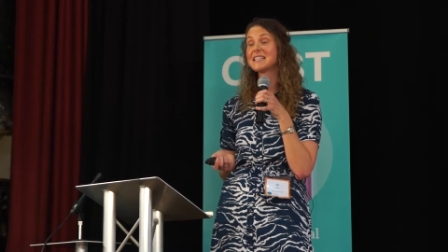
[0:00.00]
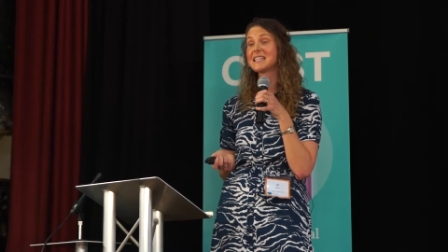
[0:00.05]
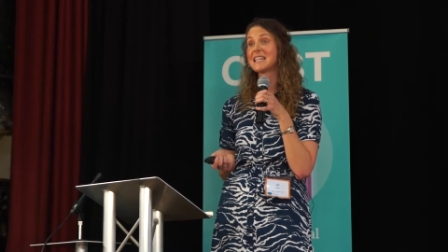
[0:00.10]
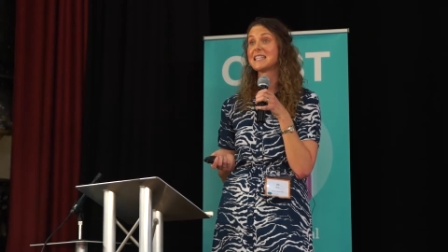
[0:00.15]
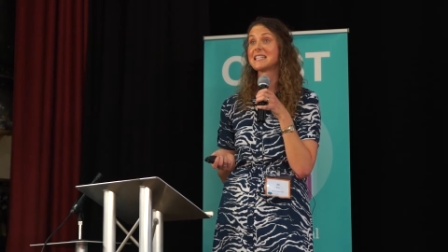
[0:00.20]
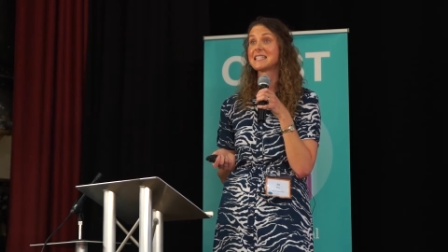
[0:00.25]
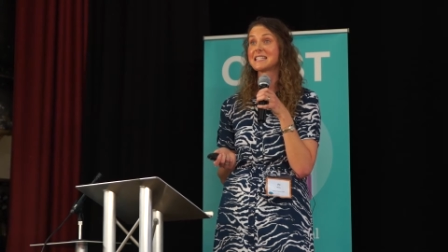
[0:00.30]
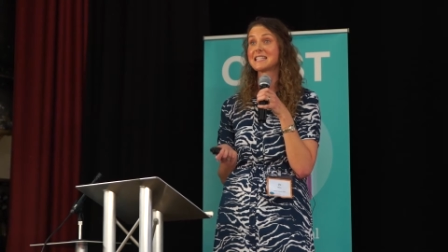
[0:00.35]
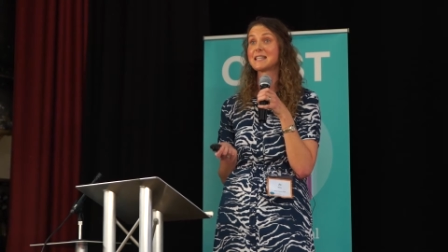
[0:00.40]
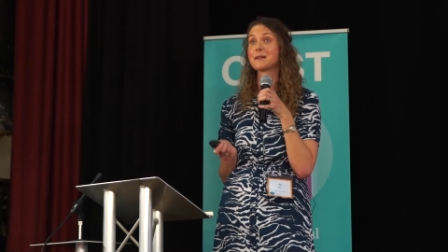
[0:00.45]

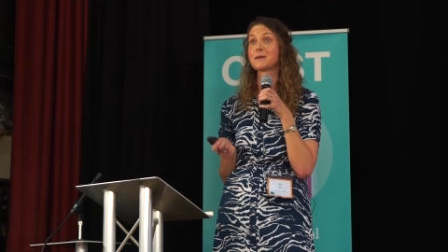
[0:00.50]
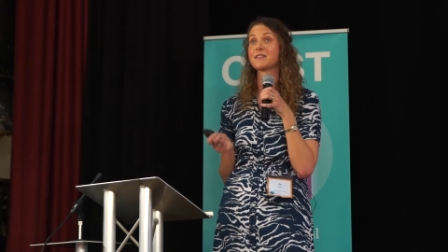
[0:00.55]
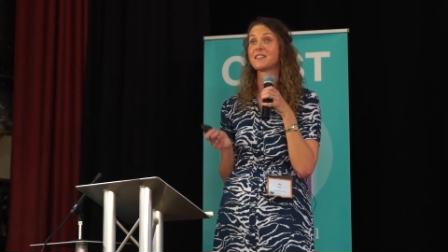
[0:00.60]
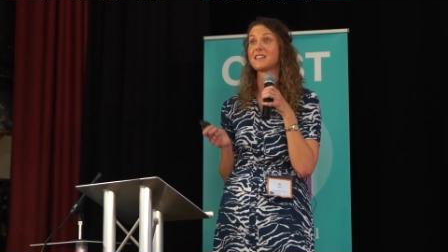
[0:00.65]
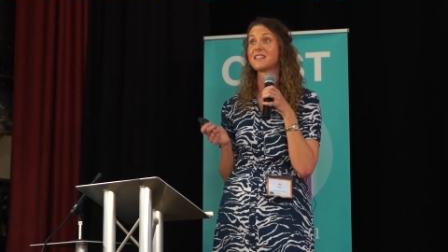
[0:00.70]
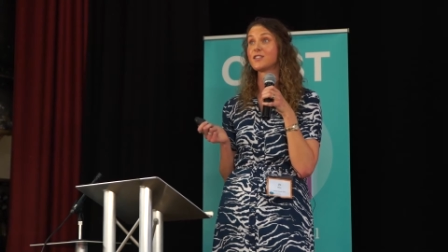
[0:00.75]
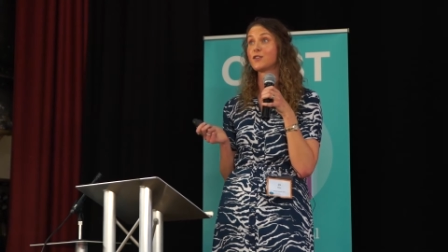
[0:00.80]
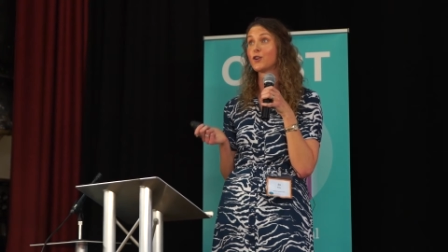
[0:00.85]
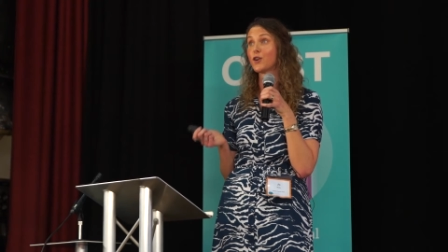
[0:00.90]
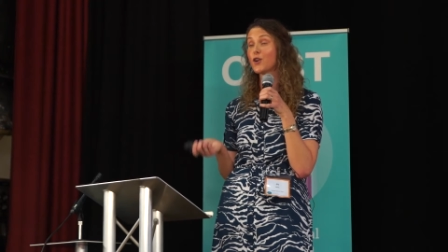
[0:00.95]
It's
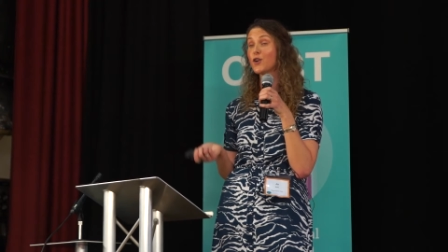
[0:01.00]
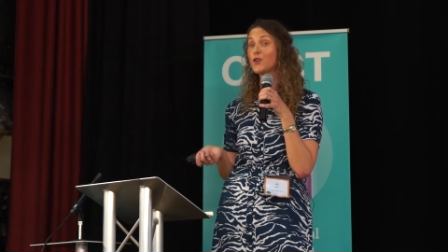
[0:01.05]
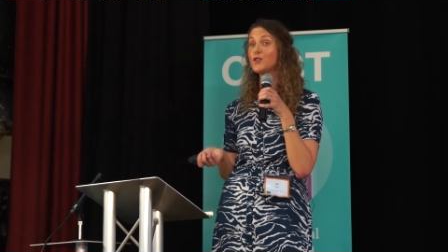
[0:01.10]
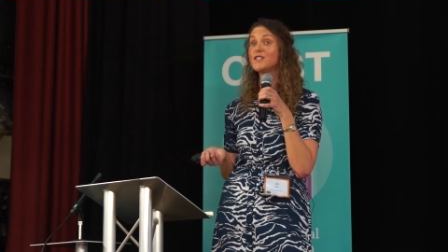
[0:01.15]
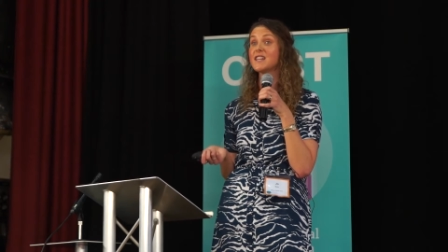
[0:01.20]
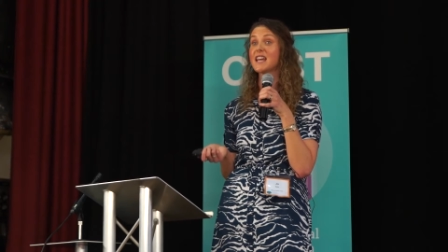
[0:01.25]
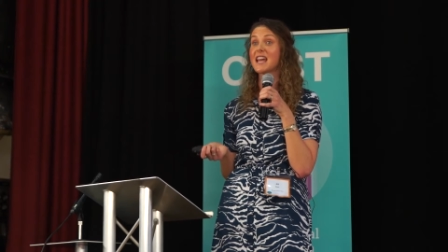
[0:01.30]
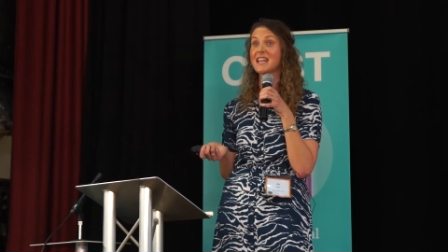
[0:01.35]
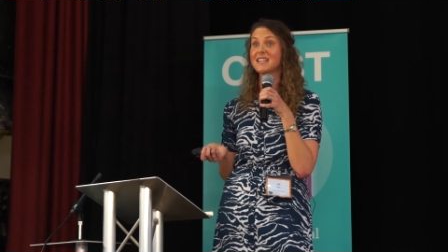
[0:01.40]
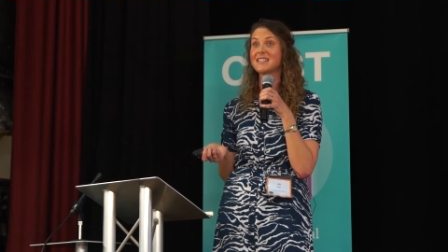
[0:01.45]
the
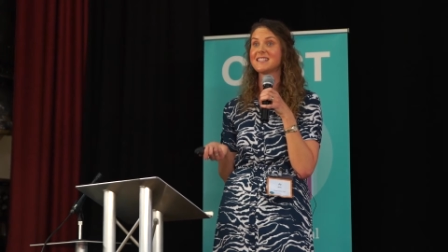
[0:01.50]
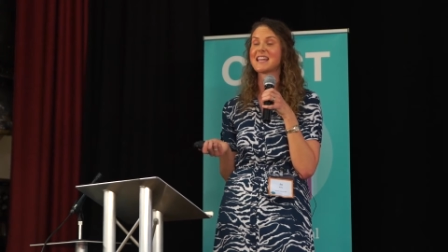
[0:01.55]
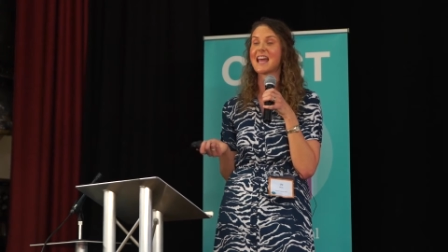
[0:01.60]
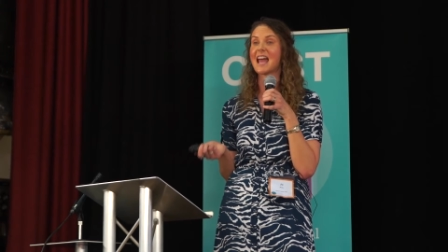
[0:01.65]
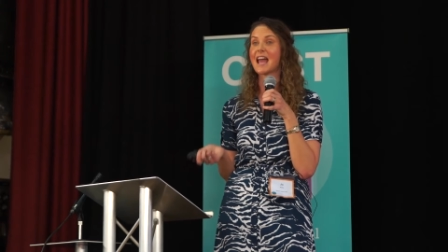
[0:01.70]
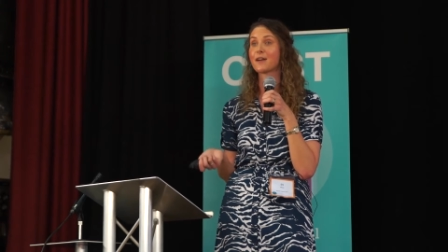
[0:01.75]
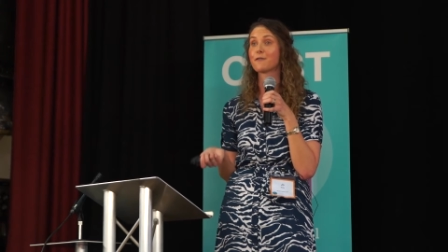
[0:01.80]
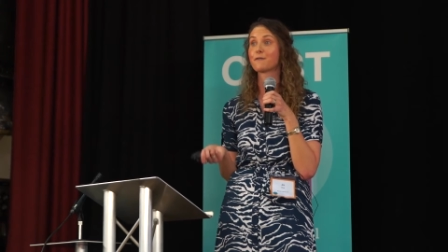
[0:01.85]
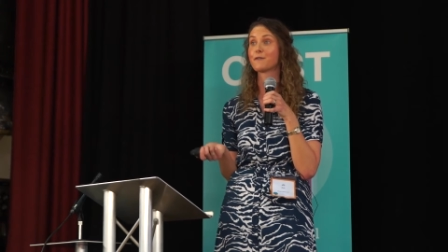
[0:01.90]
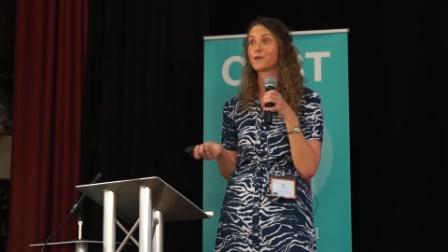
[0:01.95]
good in
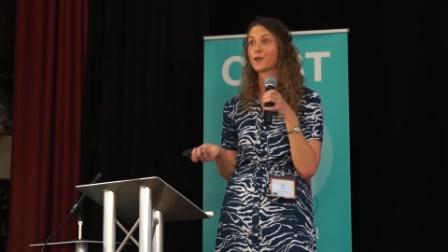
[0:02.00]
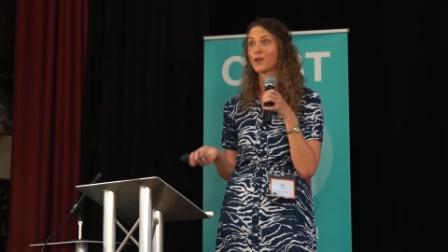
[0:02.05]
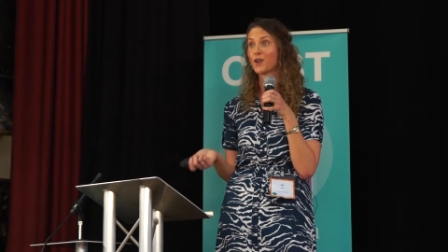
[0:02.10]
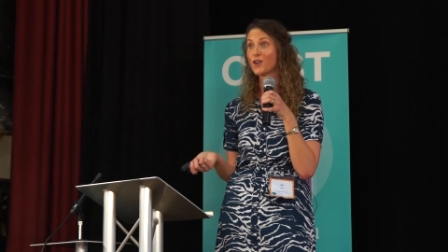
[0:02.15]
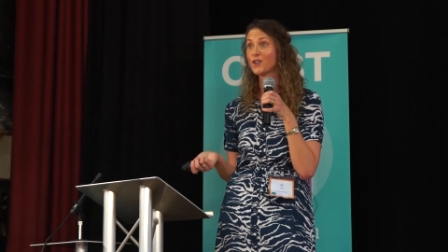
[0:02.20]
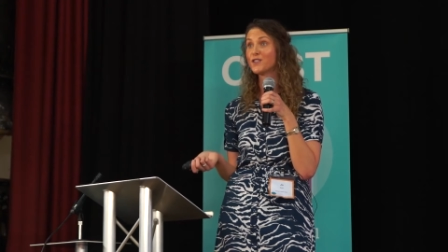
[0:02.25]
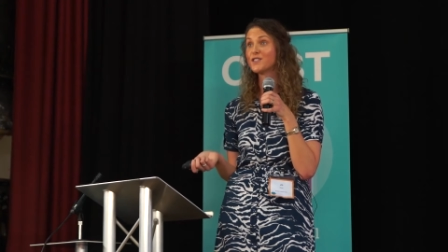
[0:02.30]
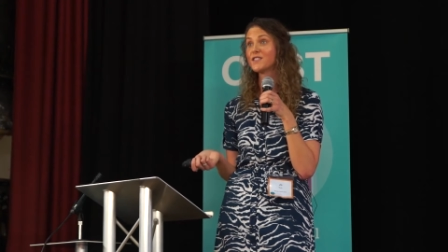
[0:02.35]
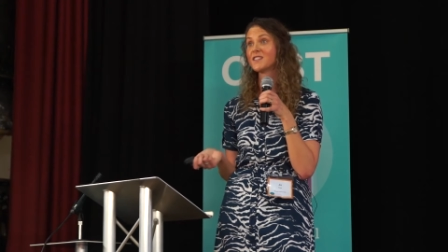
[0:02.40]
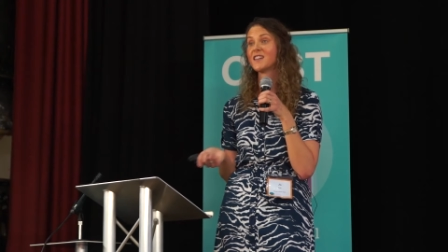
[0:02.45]
tech for
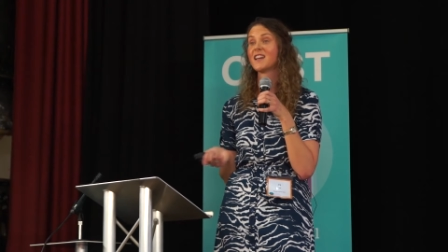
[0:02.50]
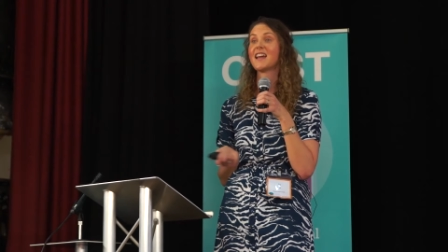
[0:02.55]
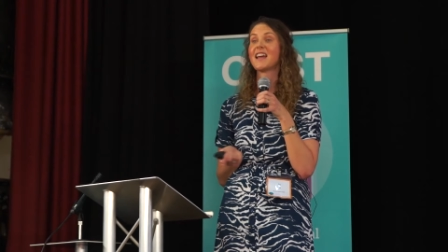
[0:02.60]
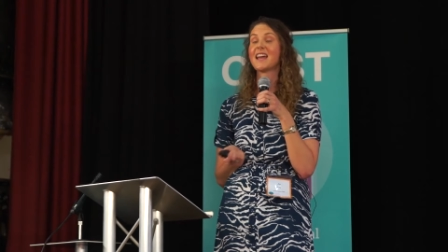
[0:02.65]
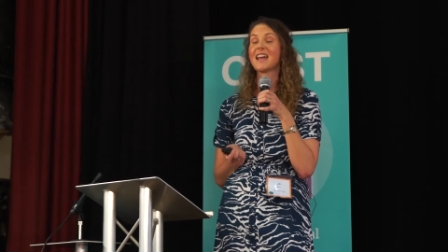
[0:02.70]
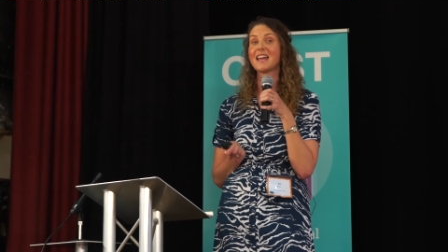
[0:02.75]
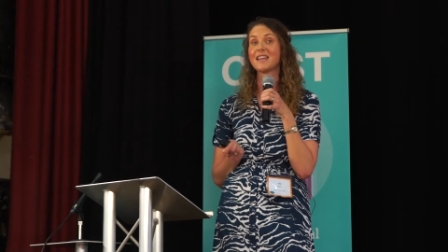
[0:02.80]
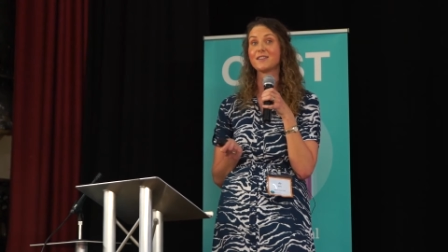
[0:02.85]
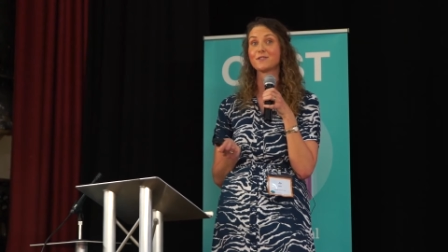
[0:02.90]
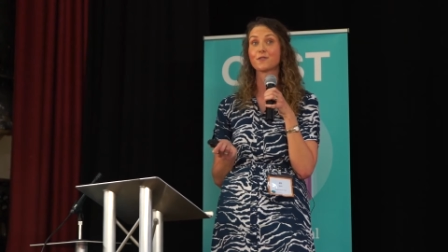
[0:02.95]
good
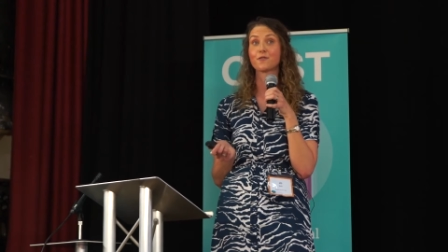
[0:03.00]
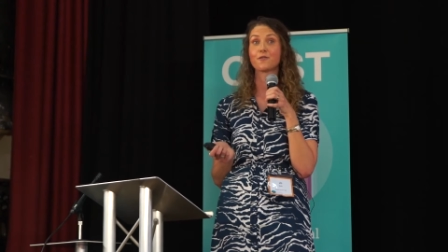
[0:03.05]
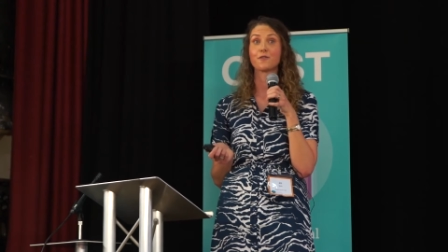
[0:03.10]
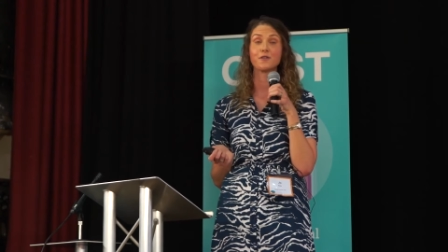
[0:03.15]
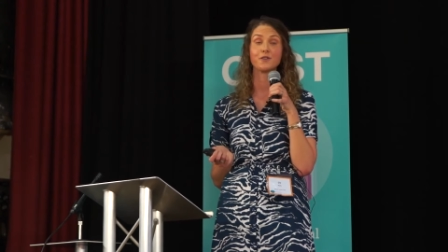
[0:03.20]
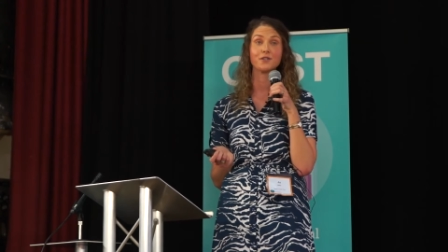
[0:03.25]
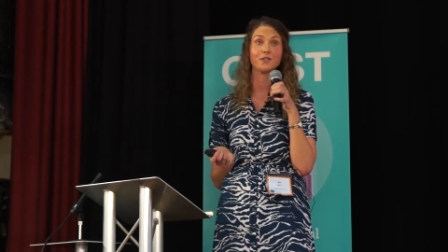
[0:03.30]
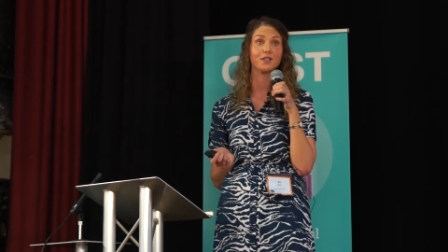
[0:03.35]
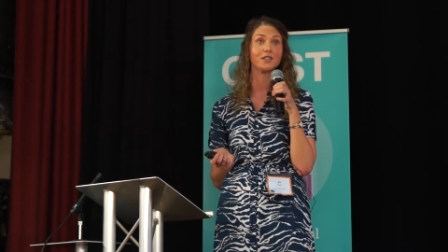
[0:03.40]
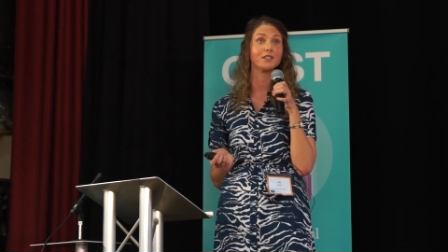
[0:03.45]
is
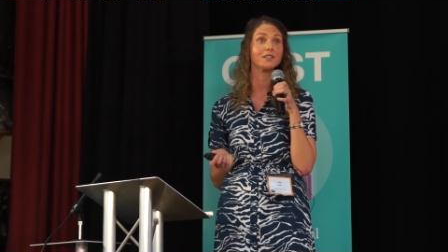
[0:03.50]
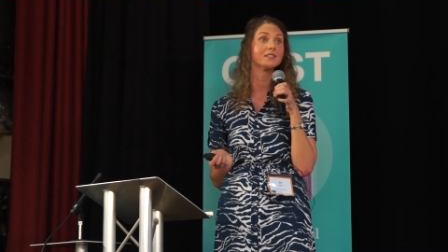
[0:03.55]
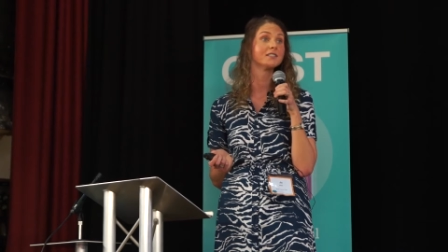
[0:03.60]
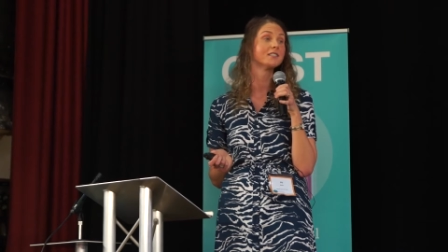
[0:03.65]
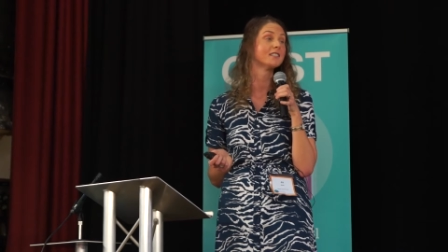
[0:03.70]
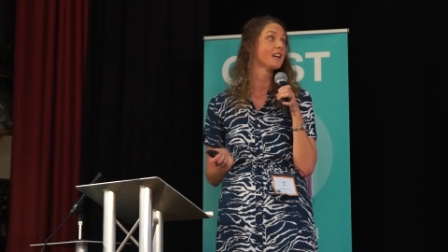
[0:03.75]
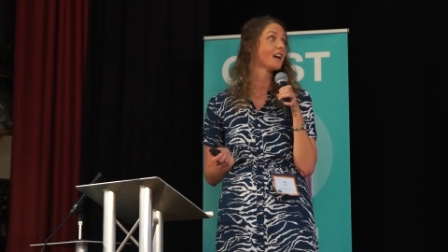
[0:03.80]
crucial.